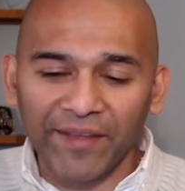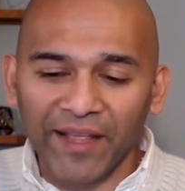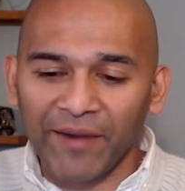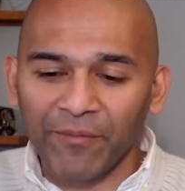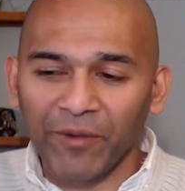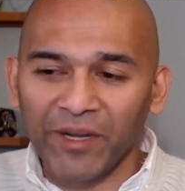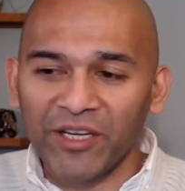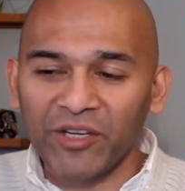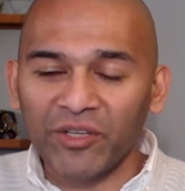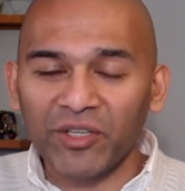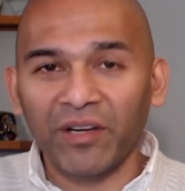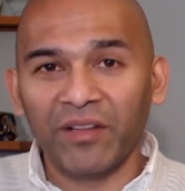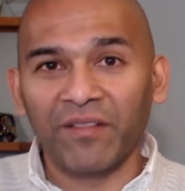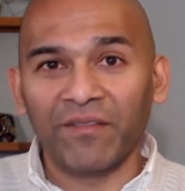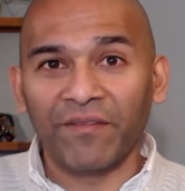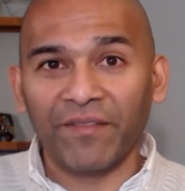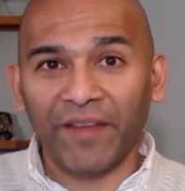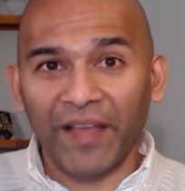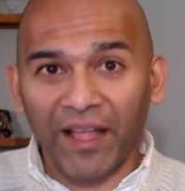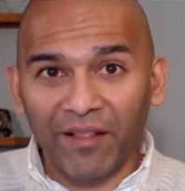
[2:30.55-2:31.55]
And when you turn the
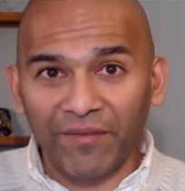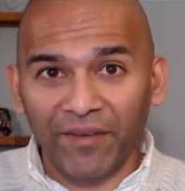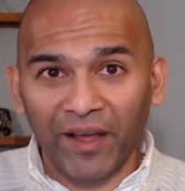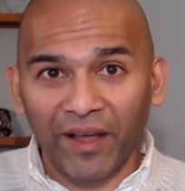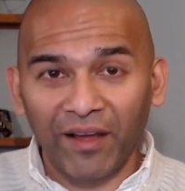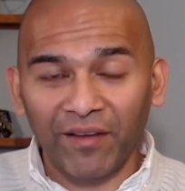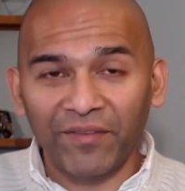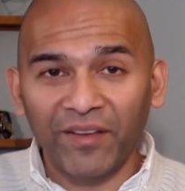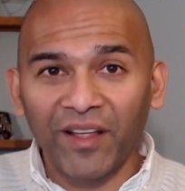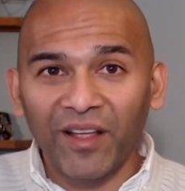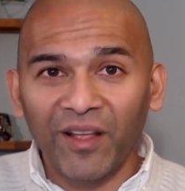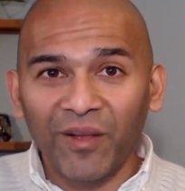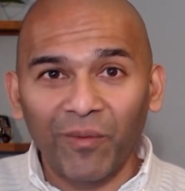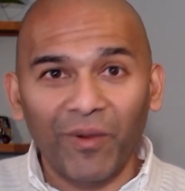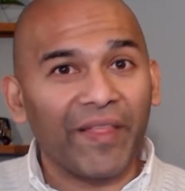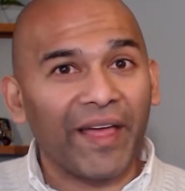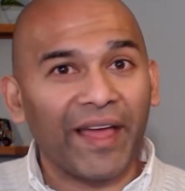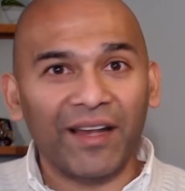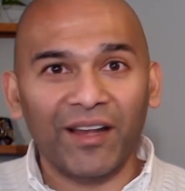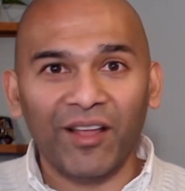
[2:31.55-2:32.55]
valve off,
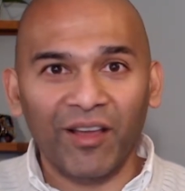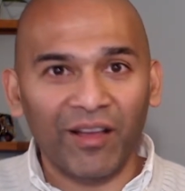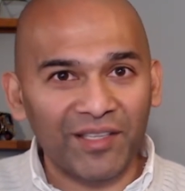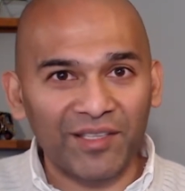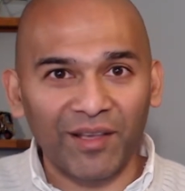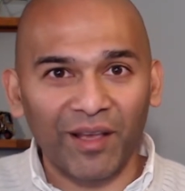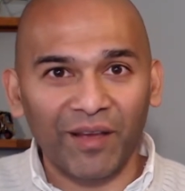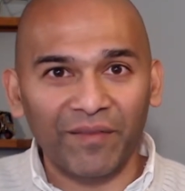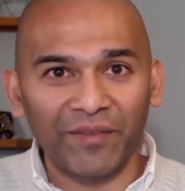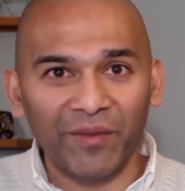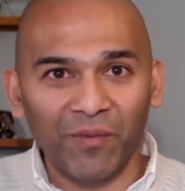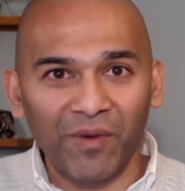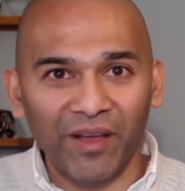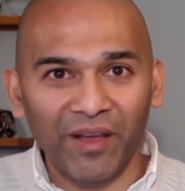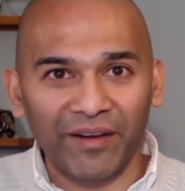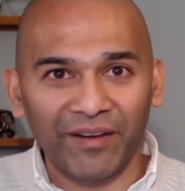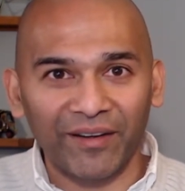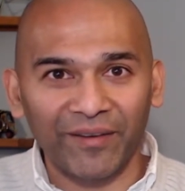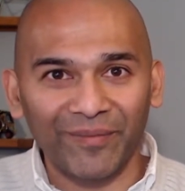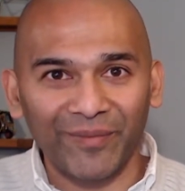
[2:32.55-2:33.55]
well, that cuts off the
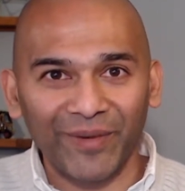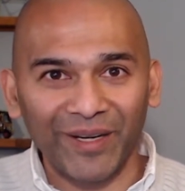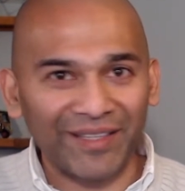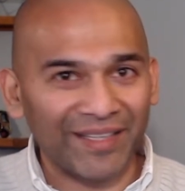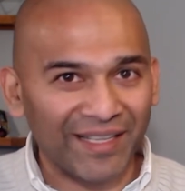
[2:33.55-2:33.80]
water, right?